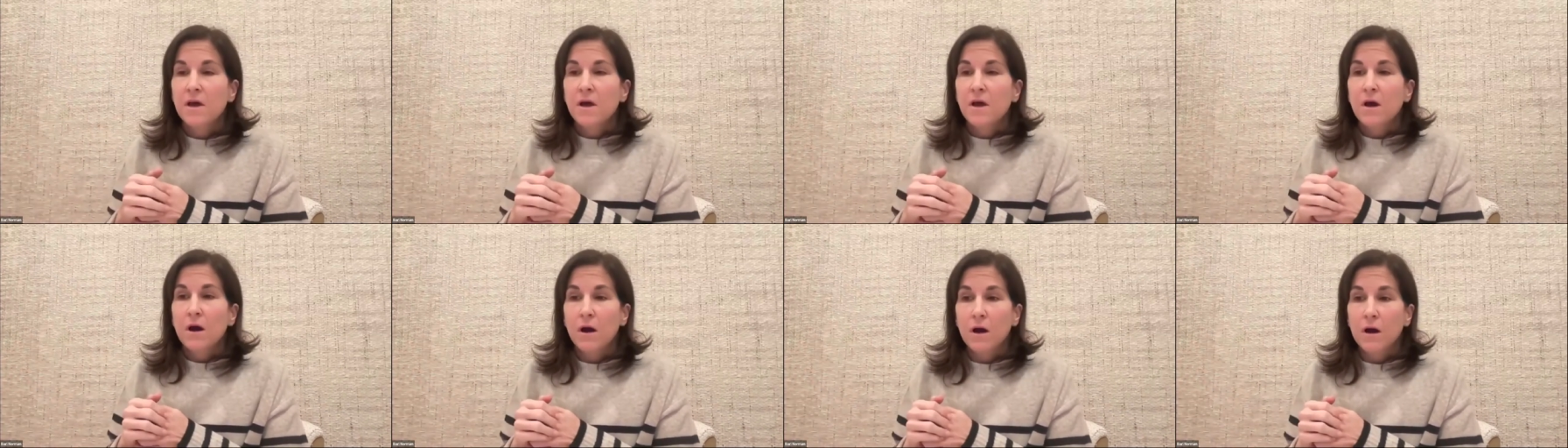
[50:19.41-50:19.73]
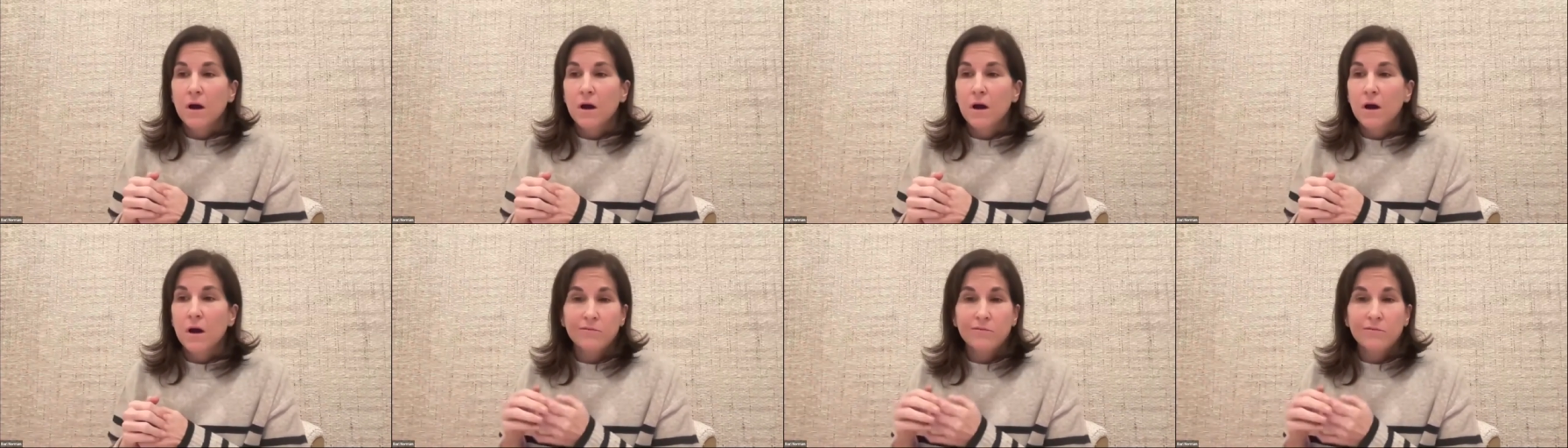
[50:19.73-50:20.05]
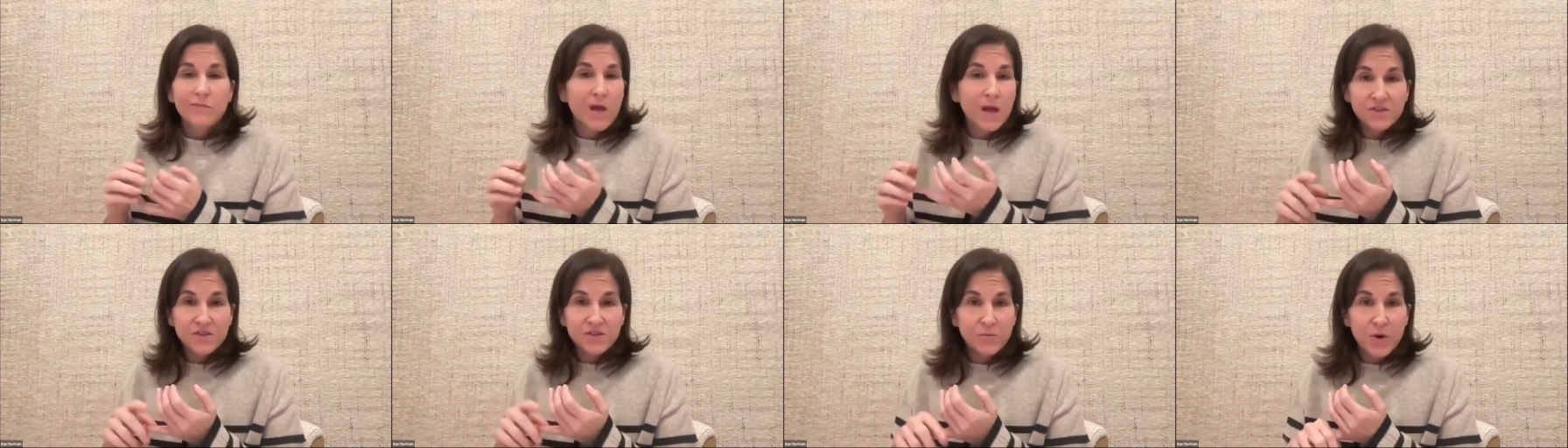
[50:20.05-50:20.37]
are,
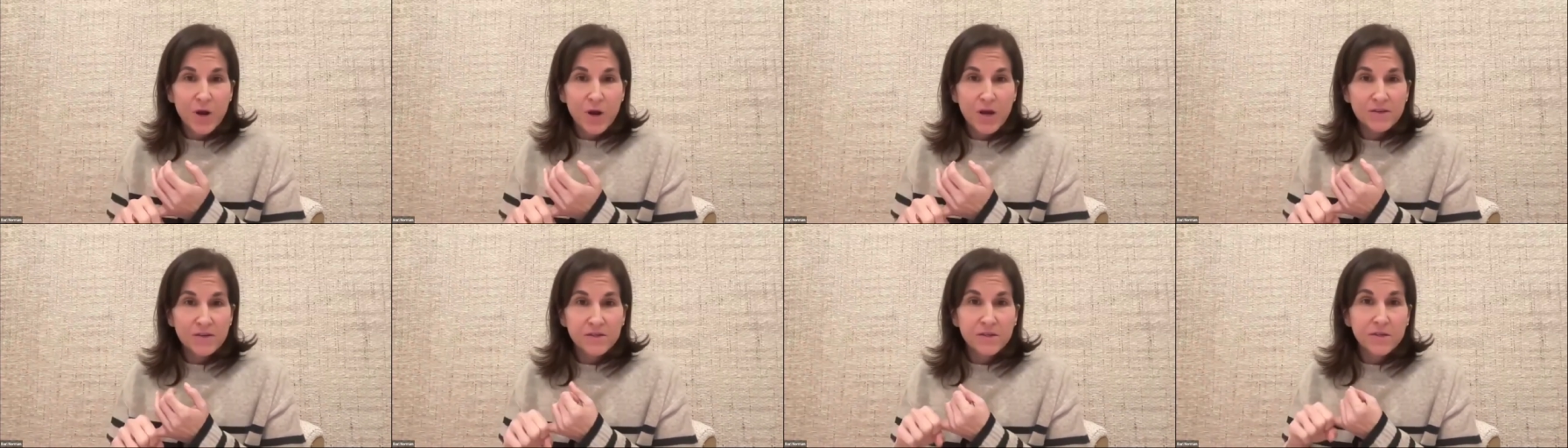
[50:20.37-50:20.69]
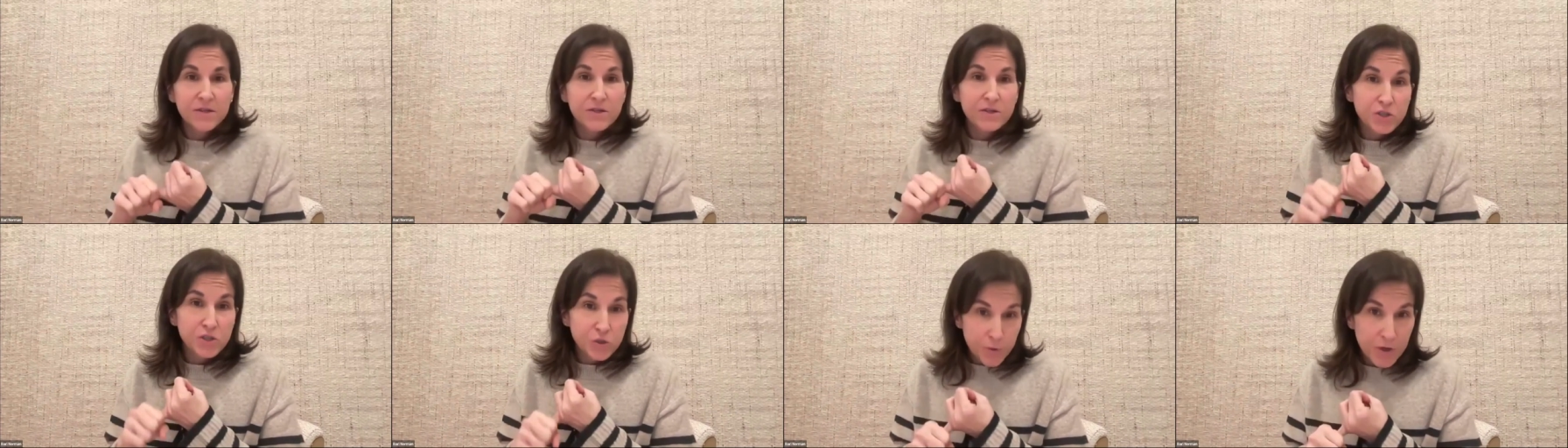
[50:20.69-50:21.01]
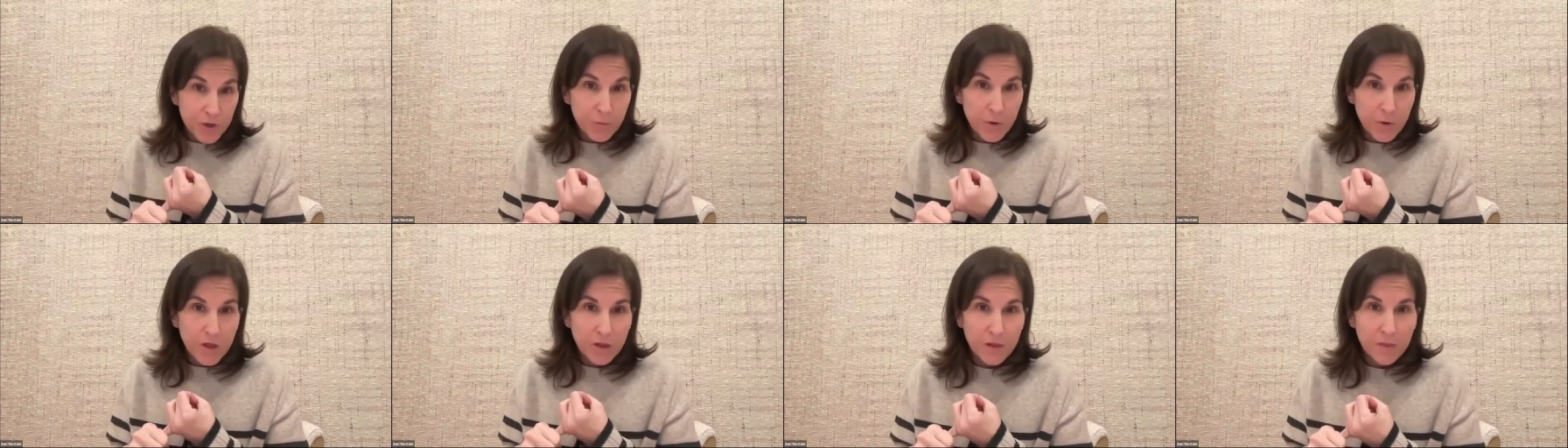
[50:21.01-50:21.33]
not surprisingly, doing
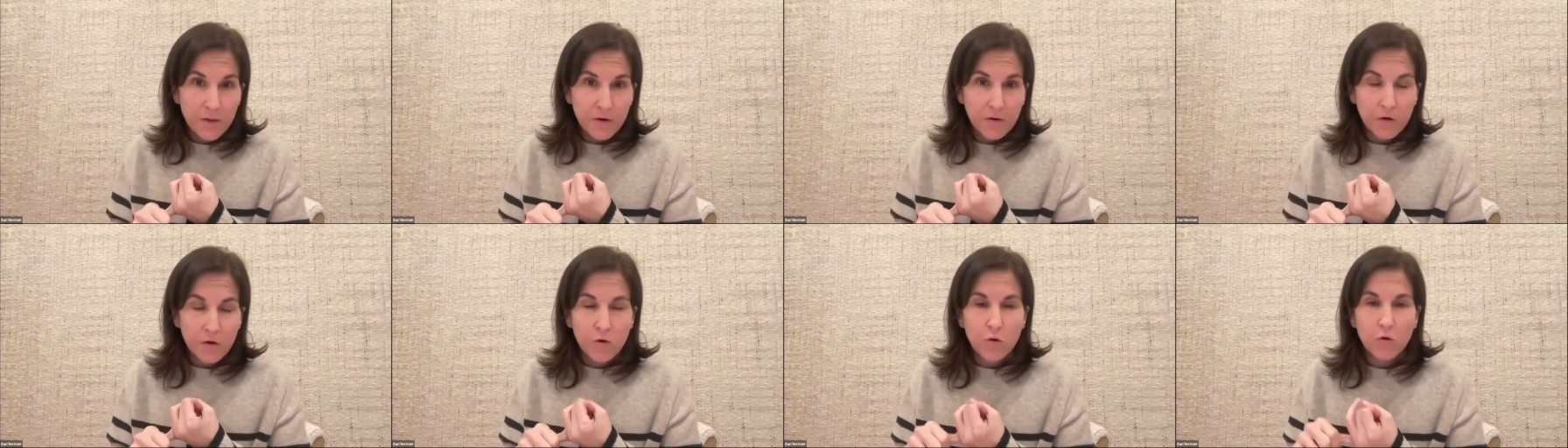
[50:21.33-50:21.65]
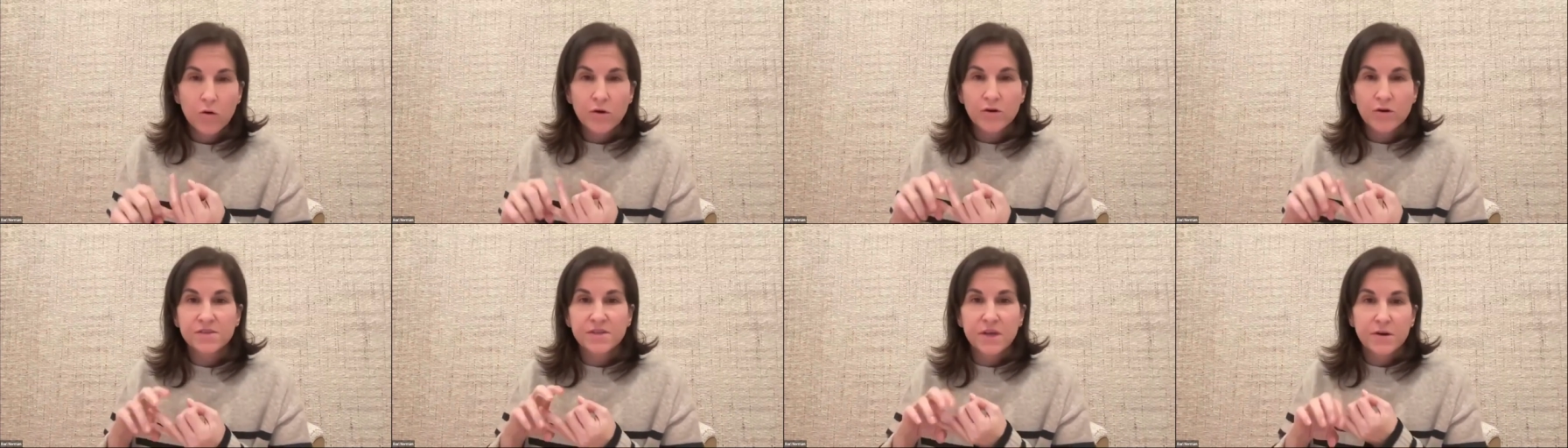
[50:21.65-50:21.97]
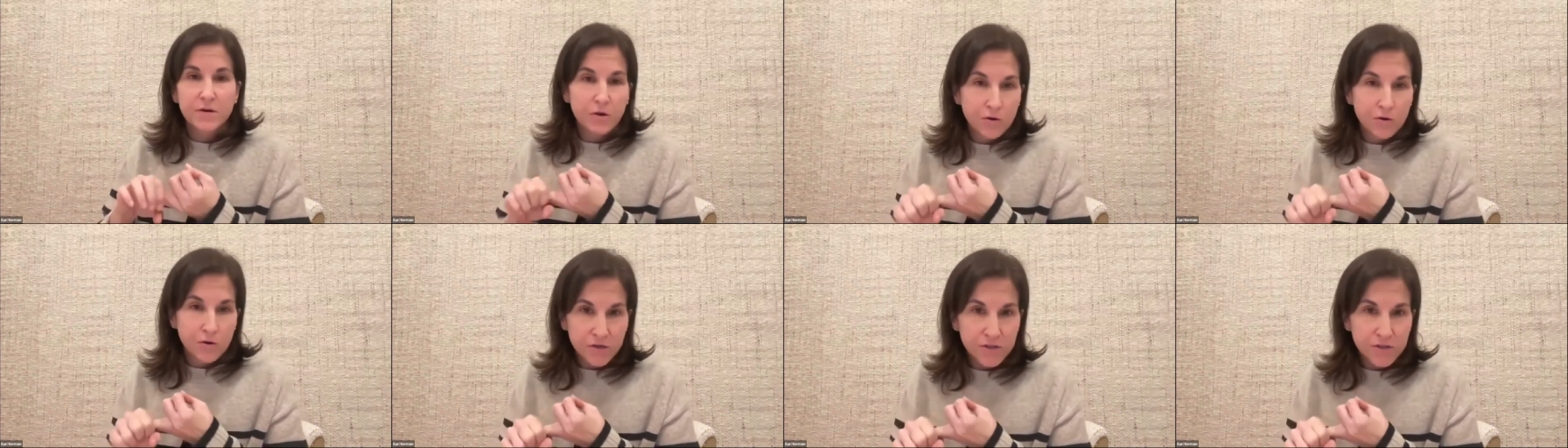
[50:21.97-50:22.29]
well in their course and
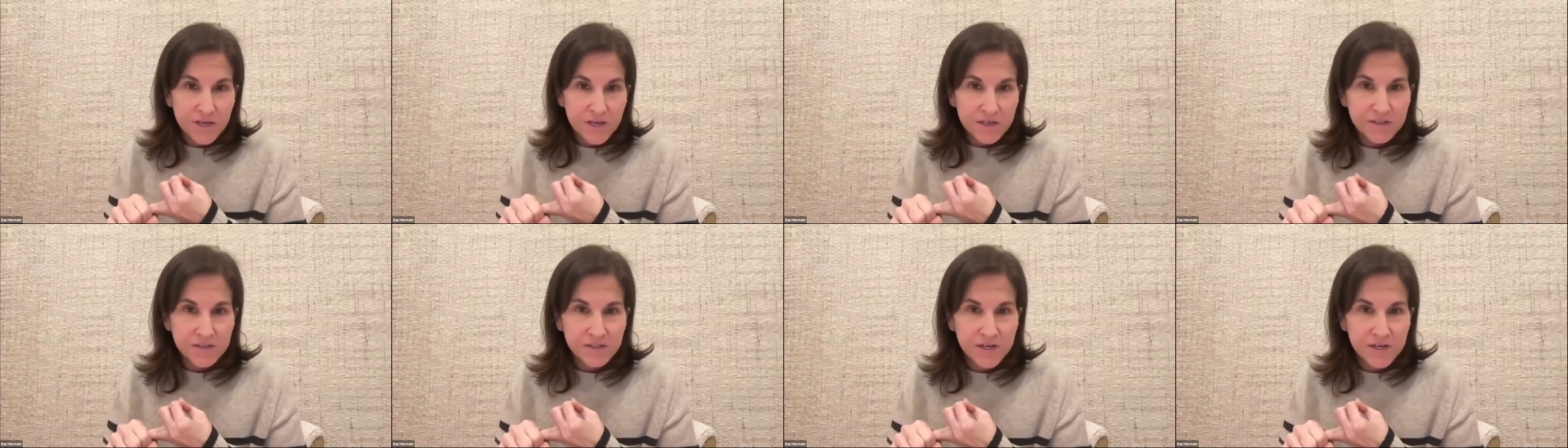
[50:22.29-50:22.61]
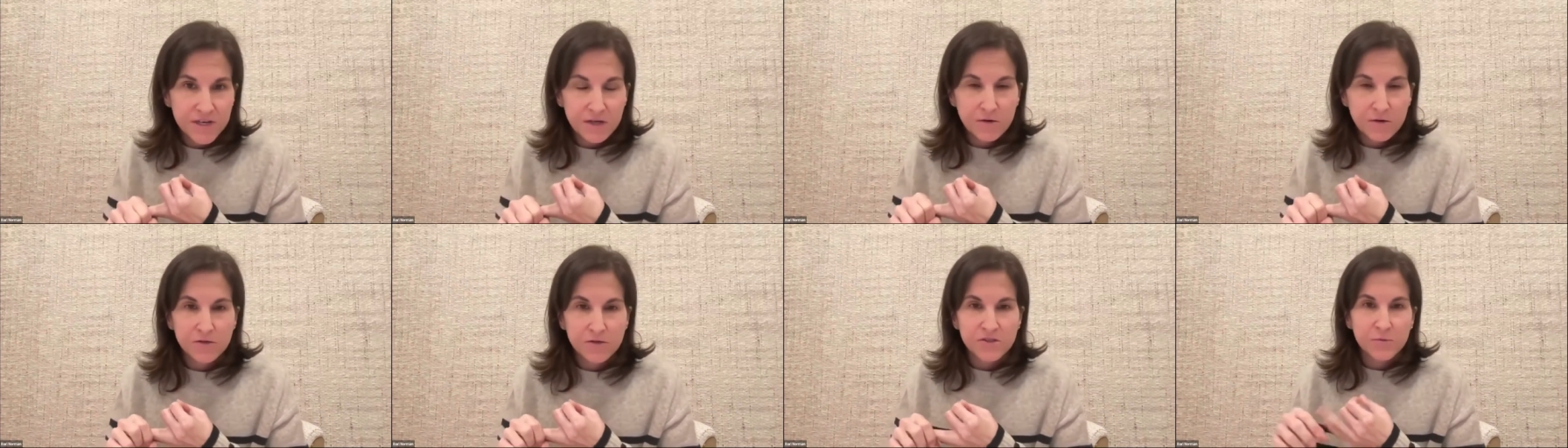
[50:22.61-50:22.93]
are good test takers.